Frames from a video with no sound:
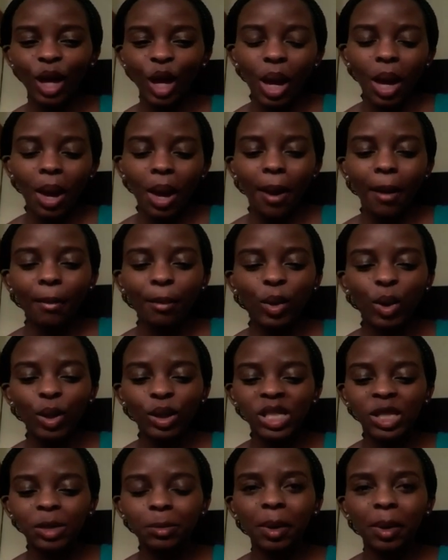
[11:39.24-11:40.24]
Most
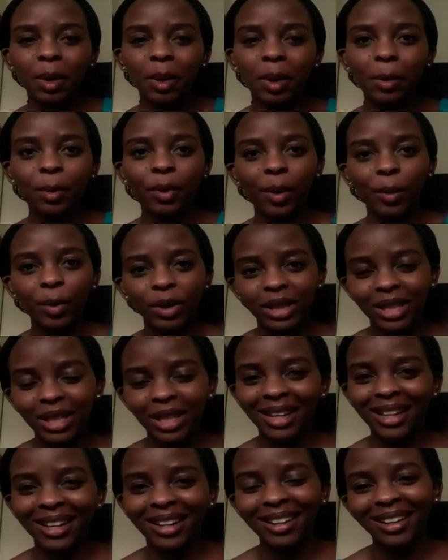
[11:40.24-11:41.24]
memorable thing.
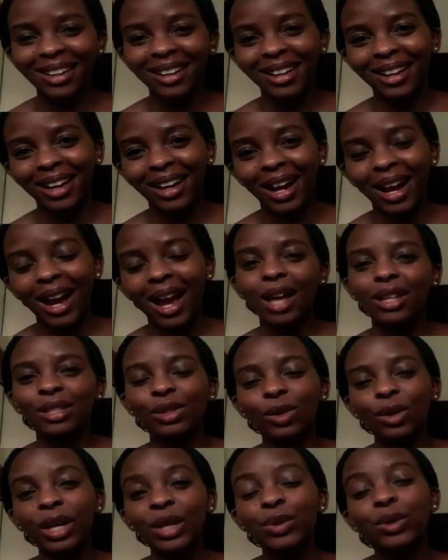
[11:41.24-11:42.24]
So it
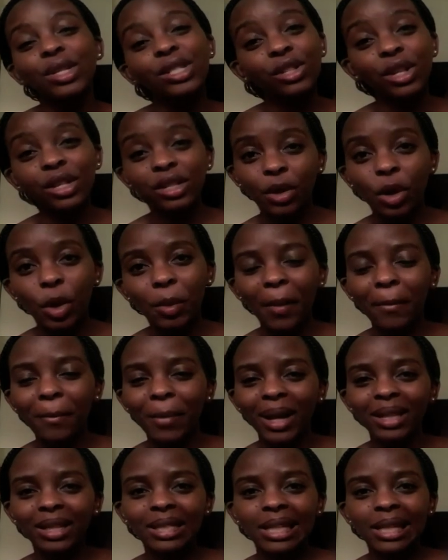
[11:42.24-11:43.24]
was just around my
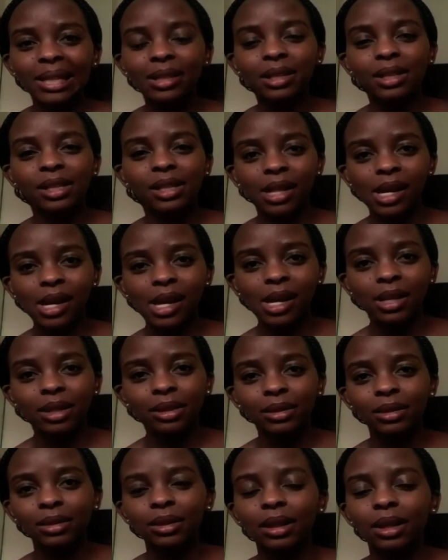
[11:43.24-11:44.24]
birthday this year.
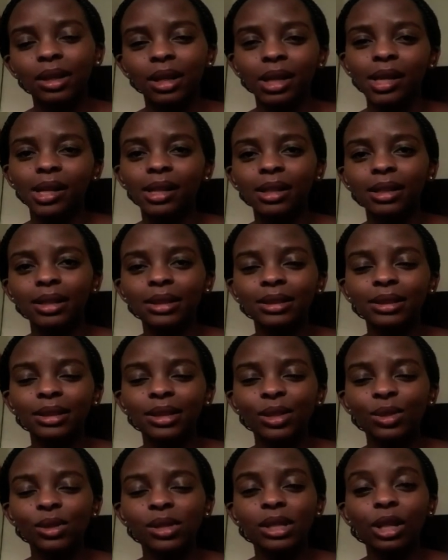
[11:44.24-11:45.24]
It was
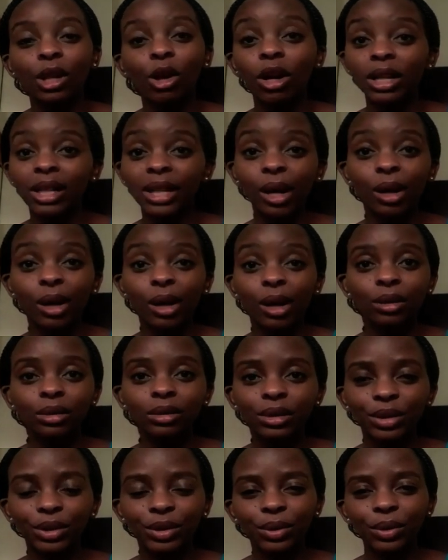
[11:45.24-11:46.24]
lockdown,
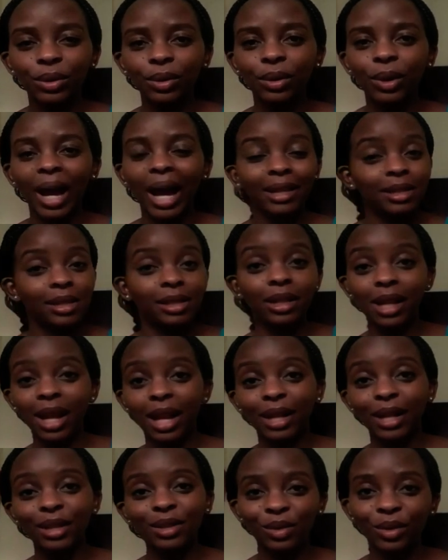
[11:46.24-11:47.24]
so I still had to
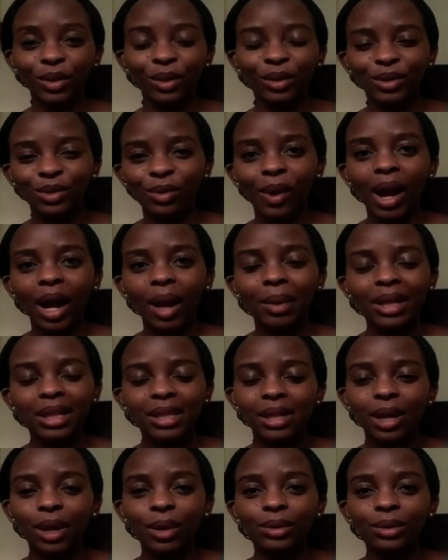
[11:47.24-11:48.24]
go to work, but
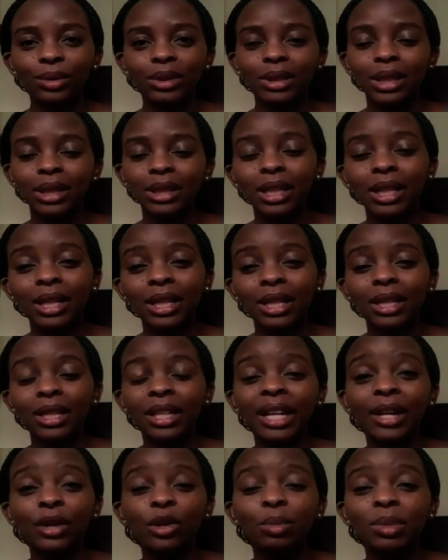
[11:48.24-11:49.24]
the
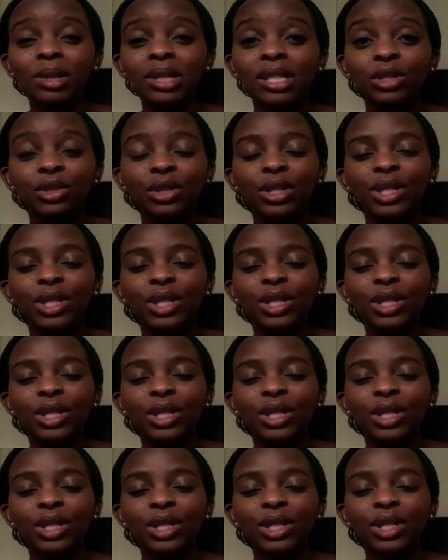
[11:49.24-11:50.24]
Nairobi streets were very
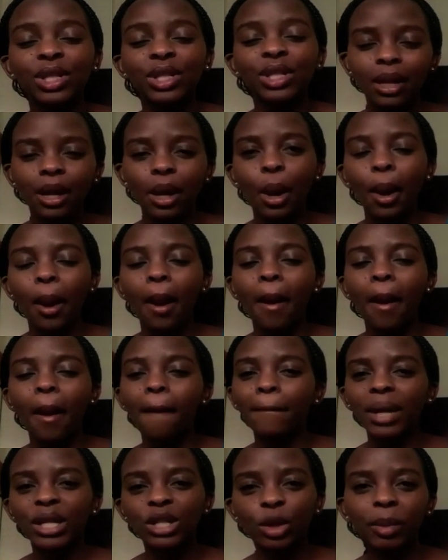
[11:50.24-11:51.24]
empty. But on
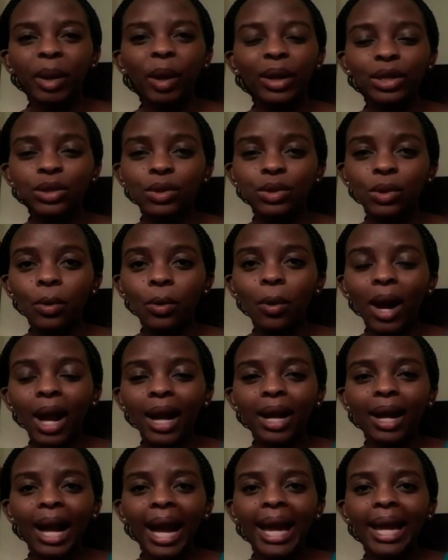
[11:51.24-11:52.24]
my way to work,
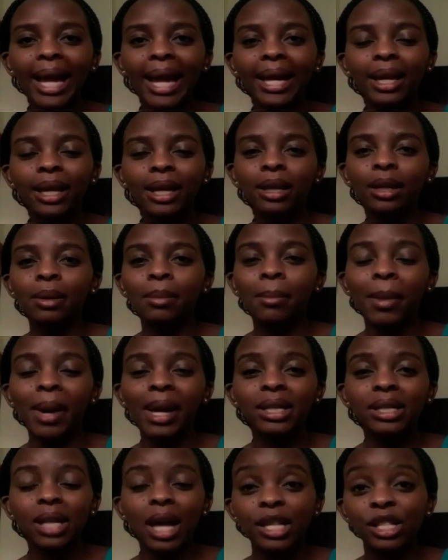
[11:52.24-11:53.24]
I met a
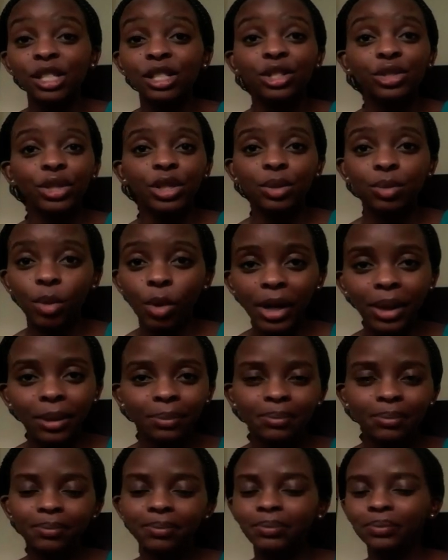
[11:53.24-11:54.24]
street boy,
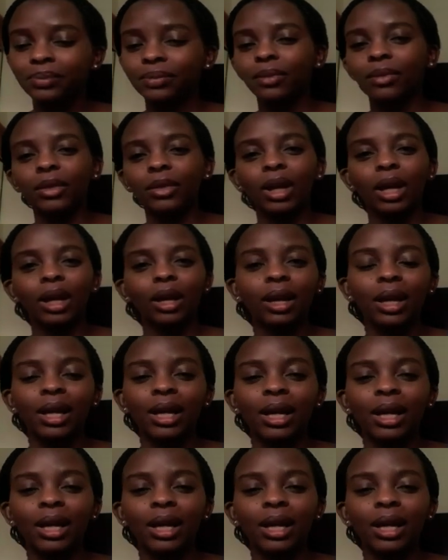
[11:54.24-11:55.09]
and